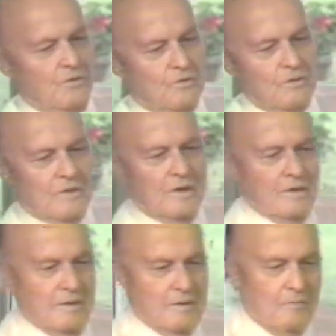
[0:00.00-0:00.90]

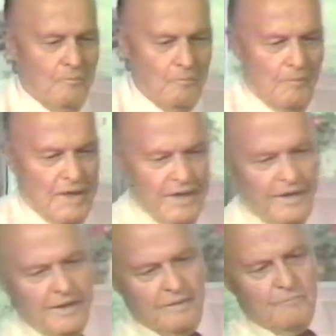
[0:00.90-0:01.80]
really
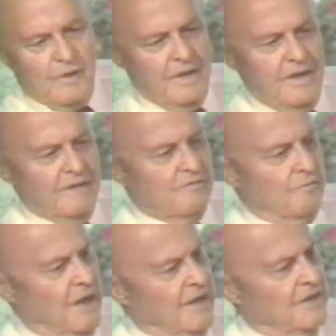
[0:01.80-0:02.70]
hung back
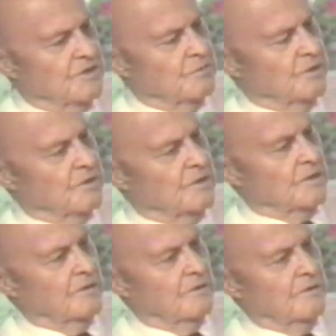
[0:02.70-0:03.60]
on having
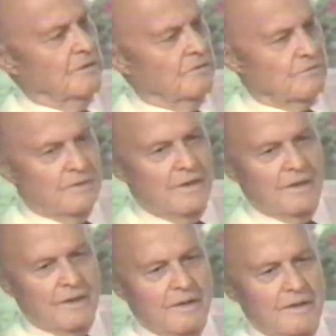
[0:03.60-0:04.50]
too many
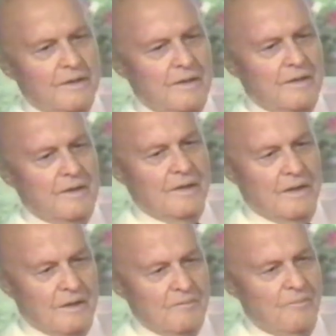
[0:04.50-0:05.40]
people know too
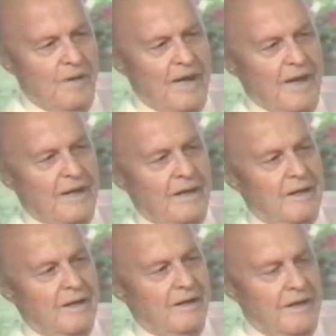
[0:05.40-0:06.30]
much about
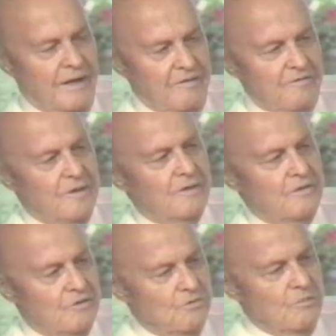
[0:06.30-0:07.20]
this besides
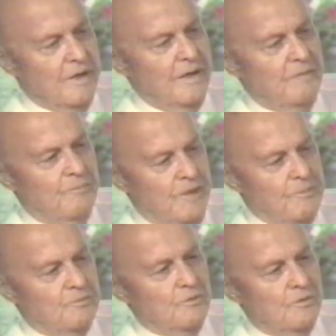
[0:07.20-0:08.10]
them, and they didn't
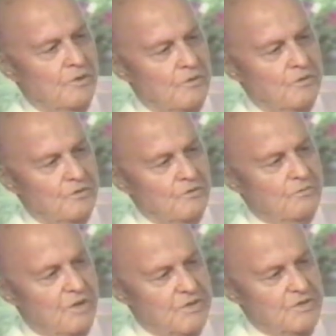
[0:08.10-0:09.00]
have time to learn.
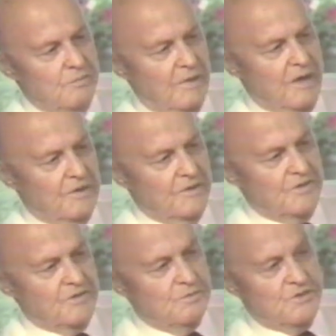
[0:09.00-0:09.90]

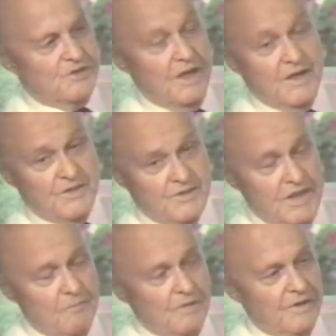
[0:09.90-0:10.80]
However, Roy's
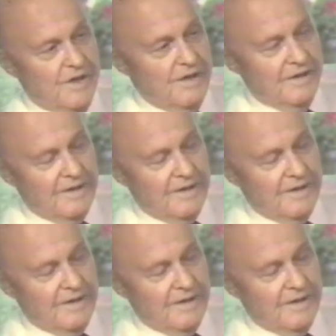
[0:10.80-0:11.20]
group was